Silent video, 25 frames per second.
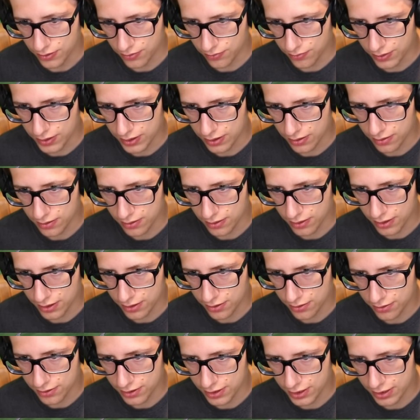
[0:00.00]
We are
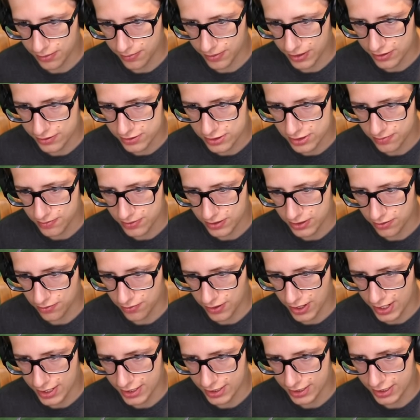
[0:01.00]
literally about to be
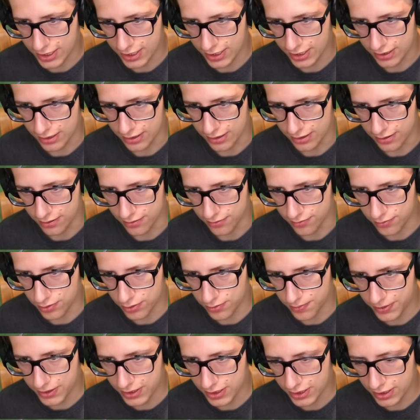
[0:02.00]
eradicated. We're
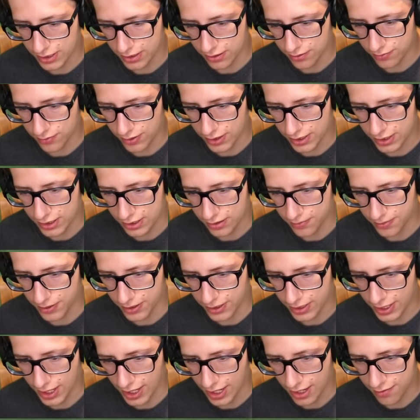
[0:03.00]
being raided
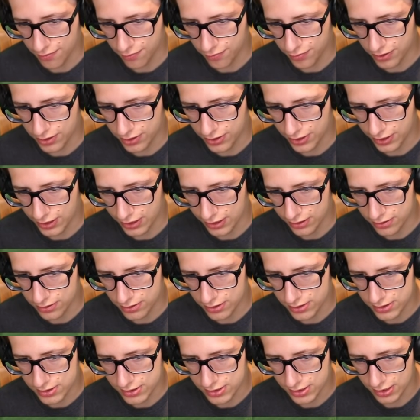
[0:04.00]
by everything under
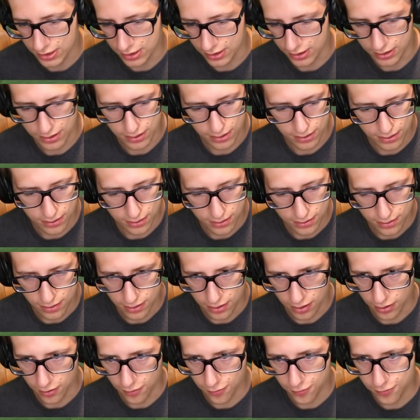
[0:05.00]
the sun.
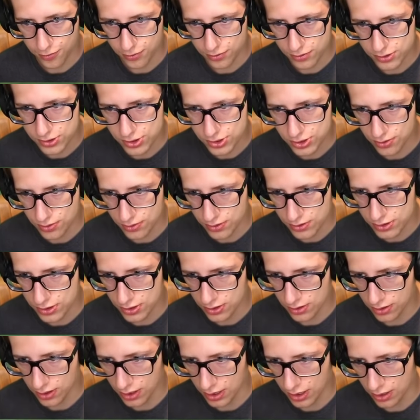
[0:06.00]
Our food stores
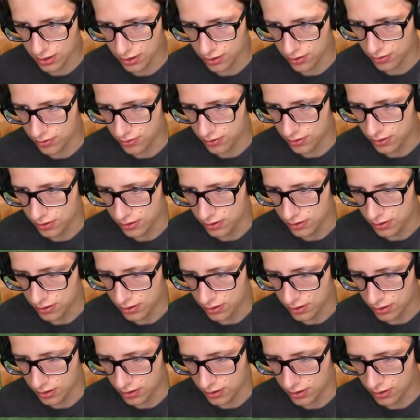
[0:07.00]
are low.
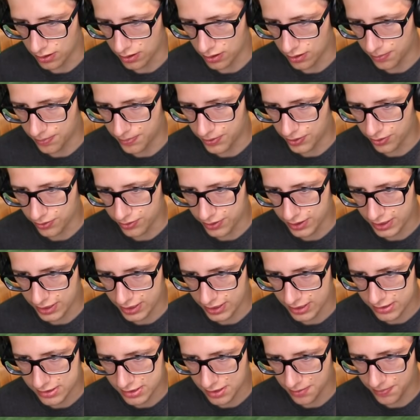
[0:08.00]
Our, our
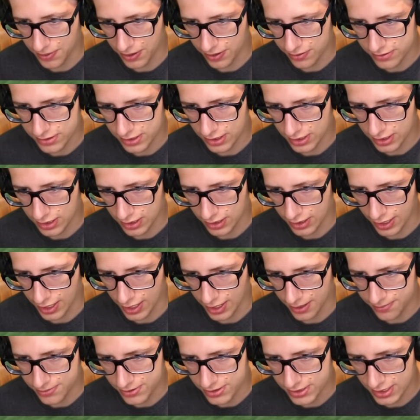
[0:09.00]
building is about to
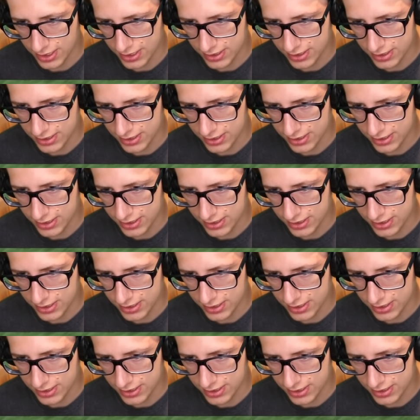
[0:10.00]
collapse.